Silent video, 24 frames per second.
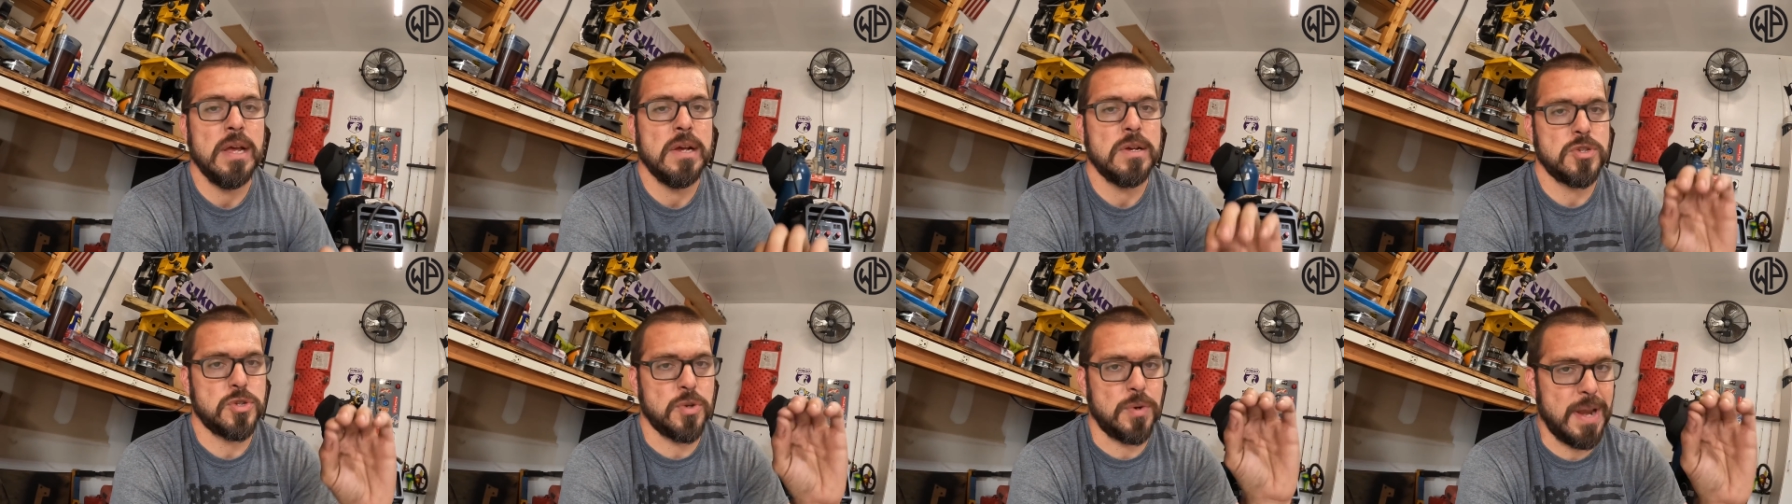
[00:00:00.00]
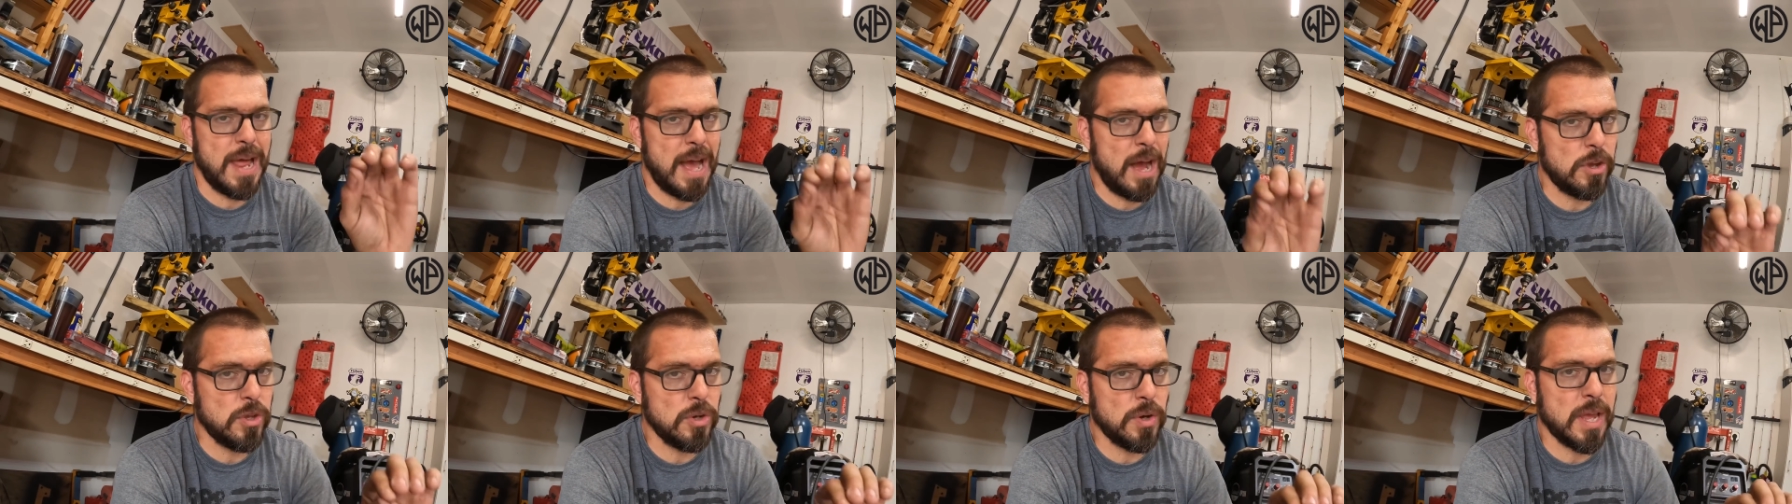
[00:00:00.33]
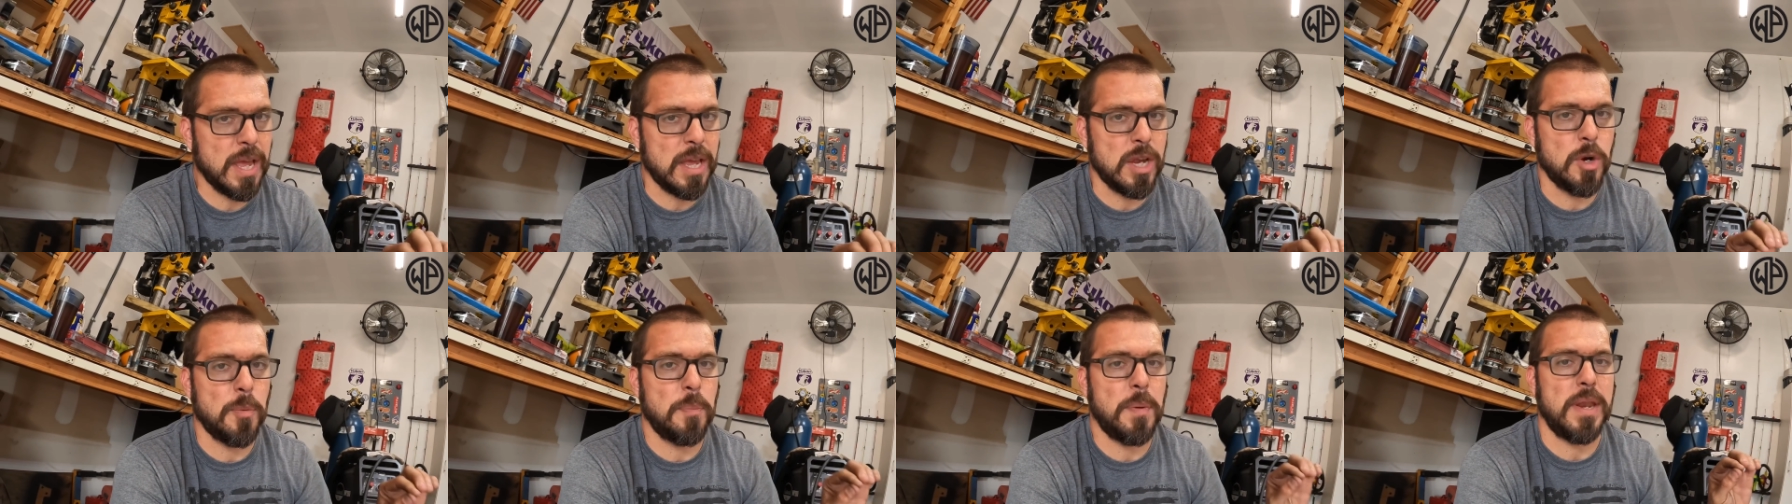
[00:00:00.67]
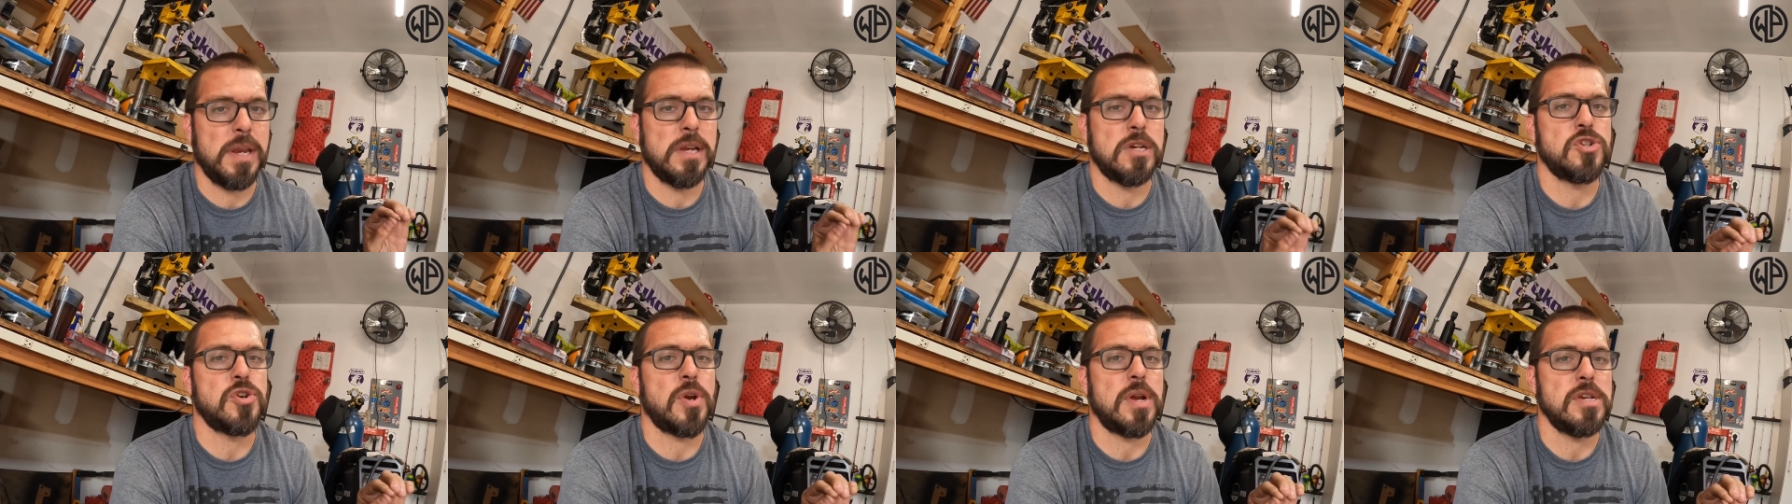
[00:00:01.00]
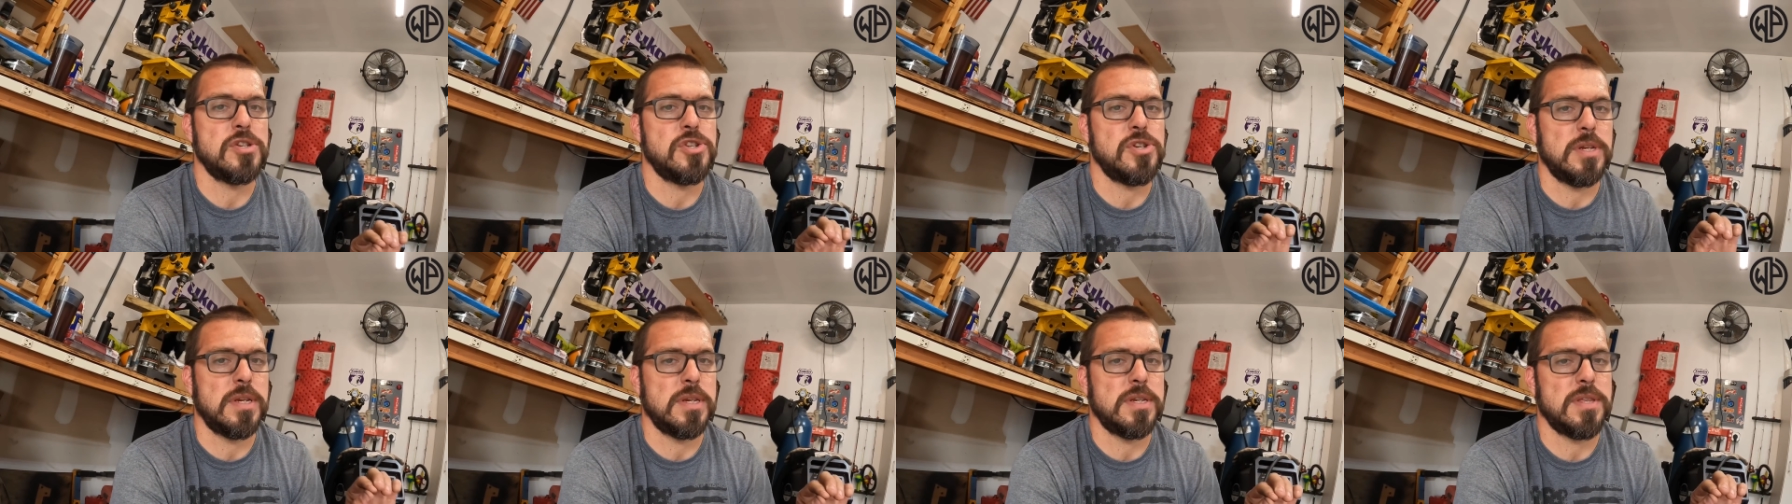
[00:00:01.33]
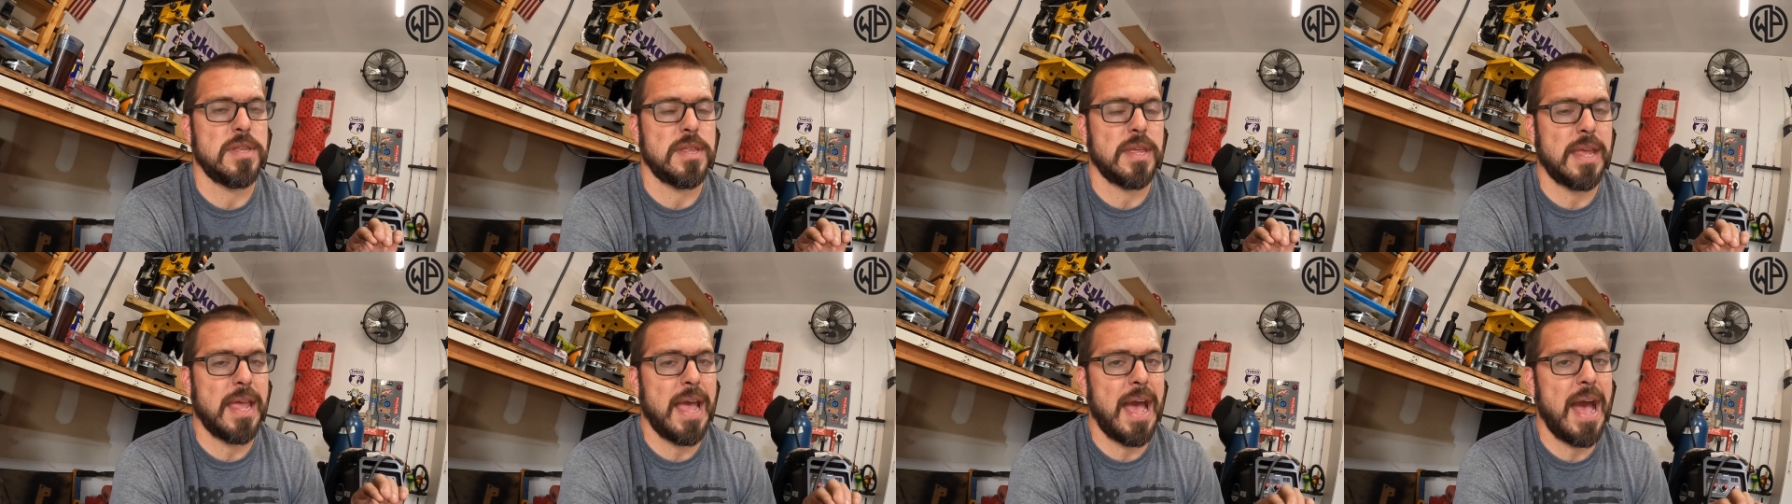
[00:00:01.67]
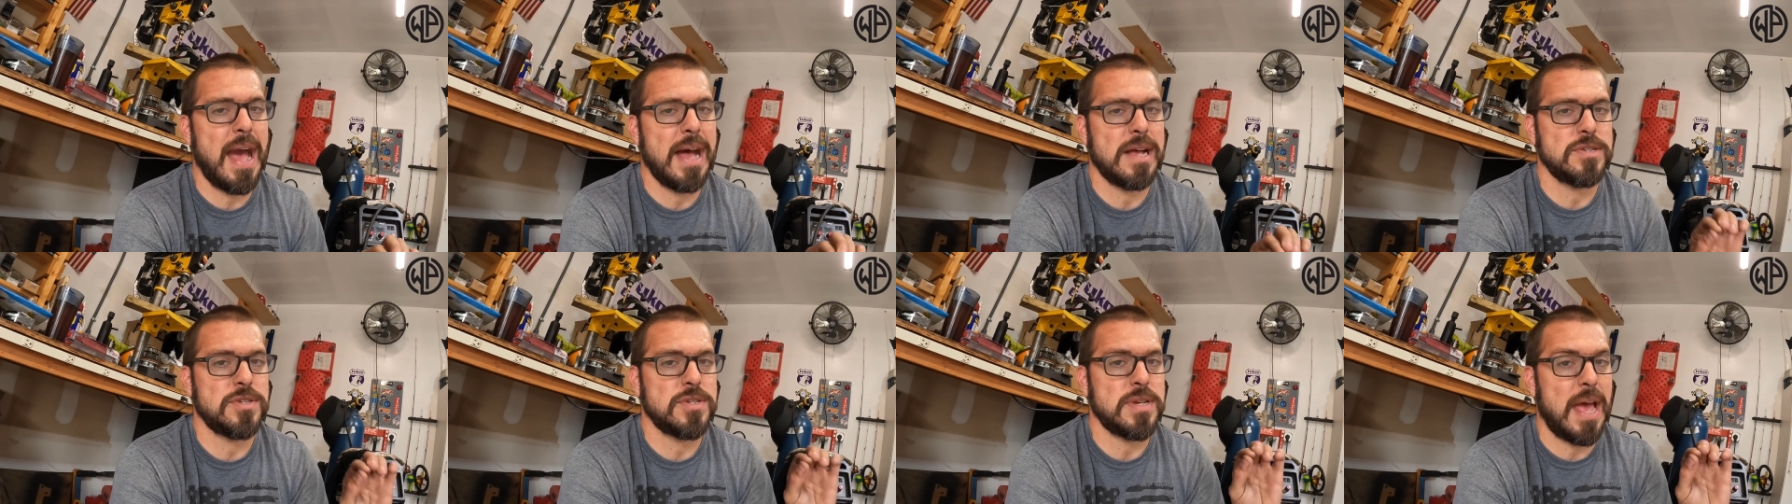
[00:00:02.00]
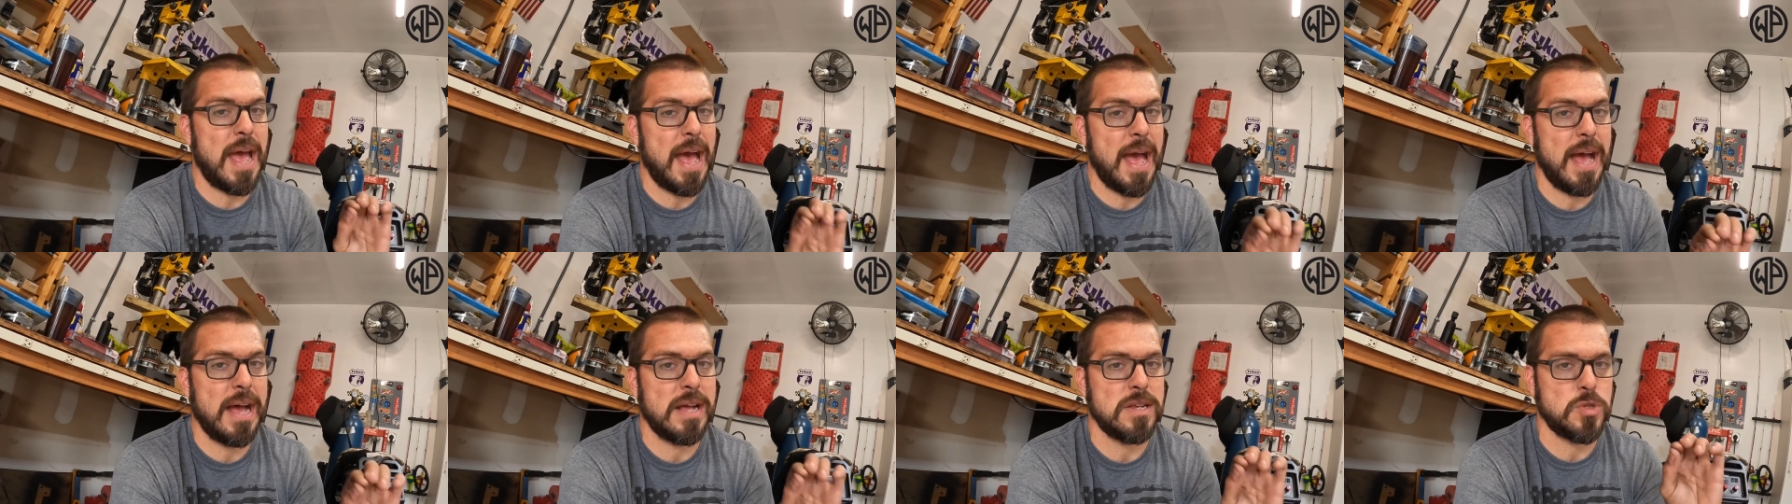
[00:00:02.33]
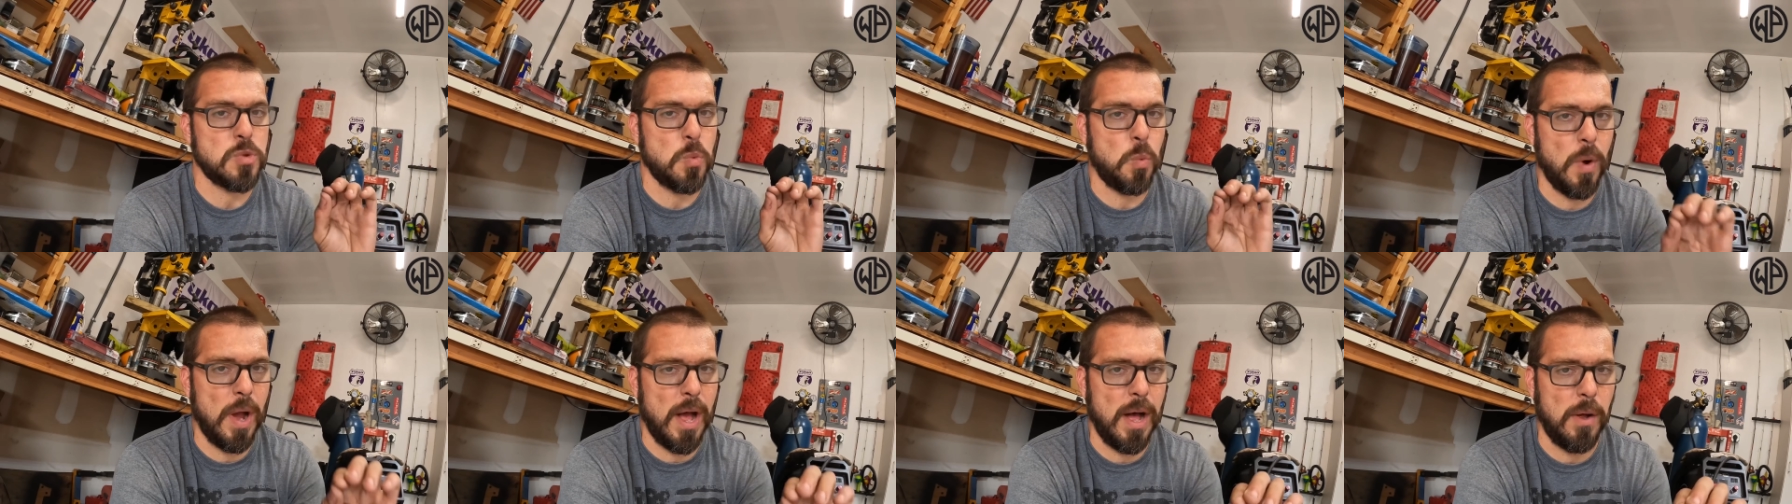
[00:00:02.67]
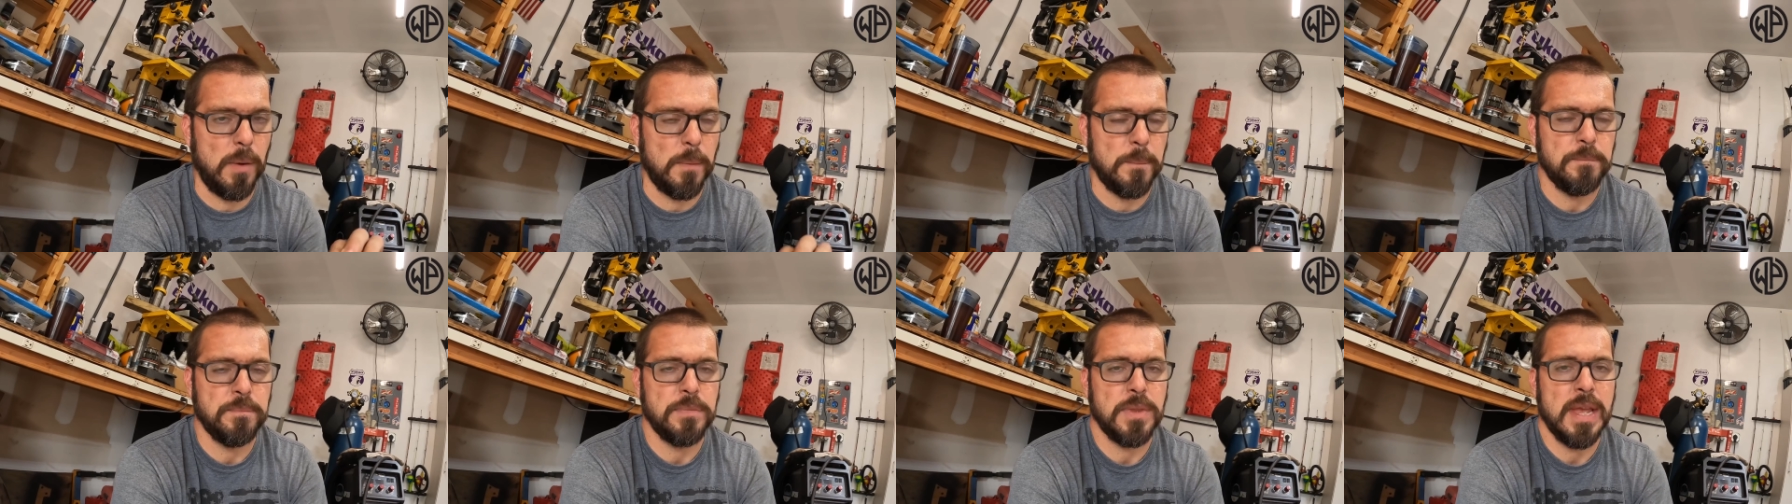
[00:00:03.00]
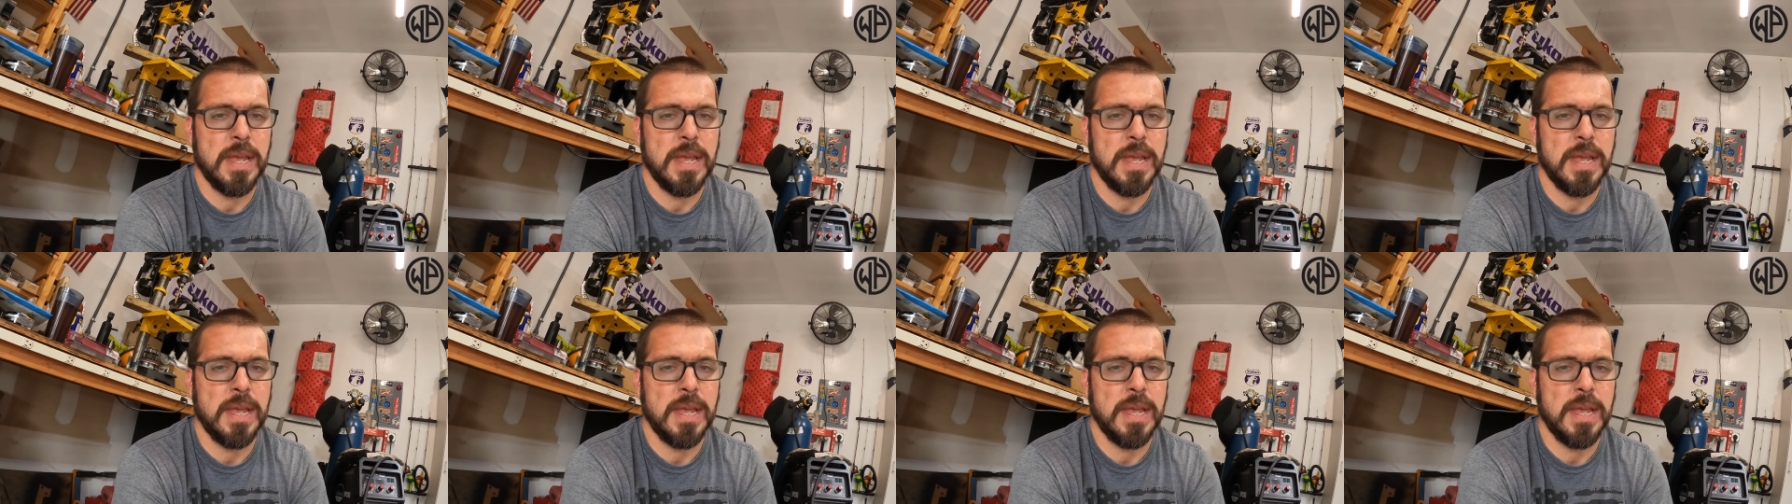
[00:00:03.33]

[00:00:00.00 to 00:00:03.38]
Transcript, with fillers: So now you'll get your penetration into the cast as well.